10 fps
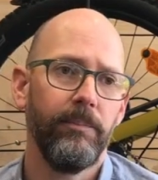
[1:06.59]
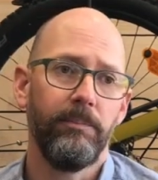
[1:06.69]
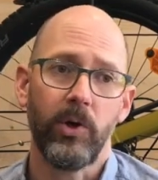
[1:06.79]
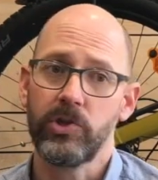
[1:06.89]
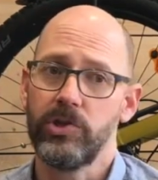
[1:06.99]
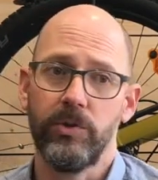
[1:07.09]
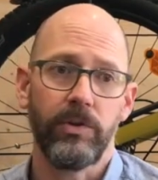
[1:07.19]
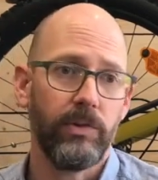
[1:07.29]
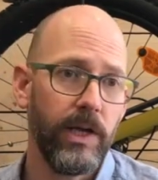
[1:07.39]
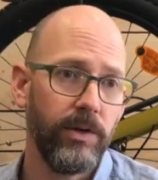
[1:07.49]
Bosch do a
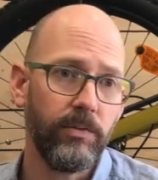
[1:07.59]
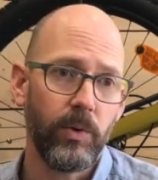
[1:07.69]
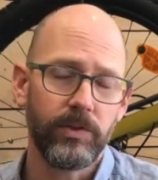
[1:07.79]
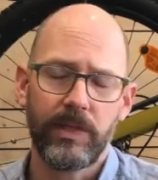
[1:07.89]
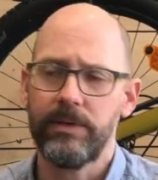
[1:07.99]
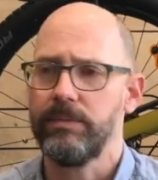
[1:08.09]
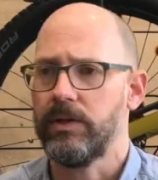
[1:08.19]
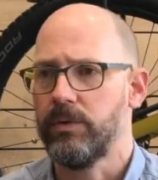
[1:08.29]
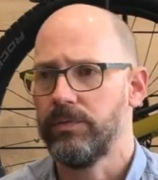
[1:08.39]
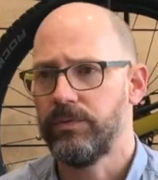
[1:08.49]
300 watt hour, they
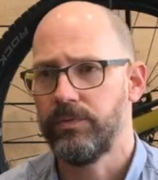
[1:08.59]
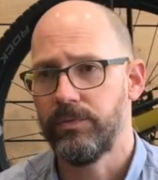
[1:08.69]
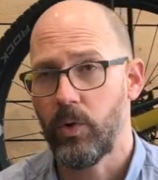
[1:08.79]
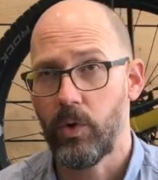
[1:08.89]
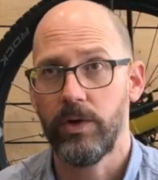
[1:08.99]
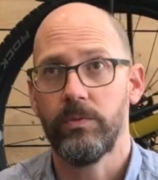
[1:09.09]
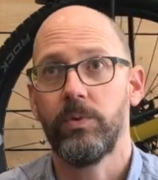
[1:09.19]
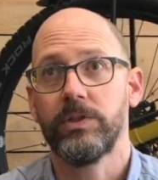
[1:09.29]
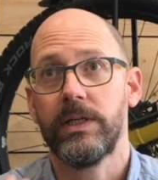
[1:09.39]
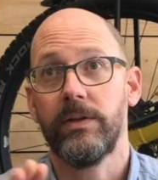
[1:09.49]
do a 400
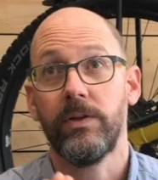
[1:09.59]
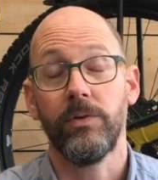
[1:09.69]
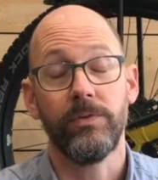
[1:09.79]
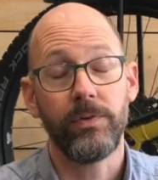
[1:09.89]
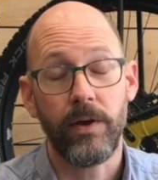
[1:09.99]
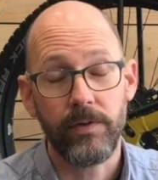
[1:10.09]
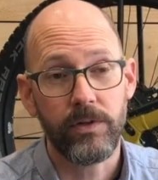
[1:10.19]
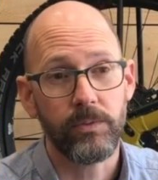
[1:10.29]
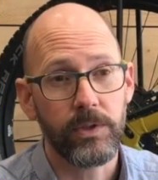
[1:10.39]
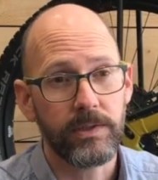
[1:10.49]
watt hour, they do a
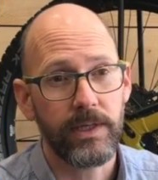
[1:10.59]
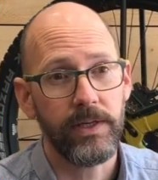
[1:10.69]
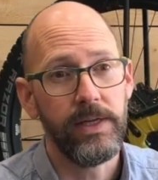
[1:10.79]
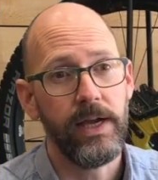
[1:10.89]
500 watt hour,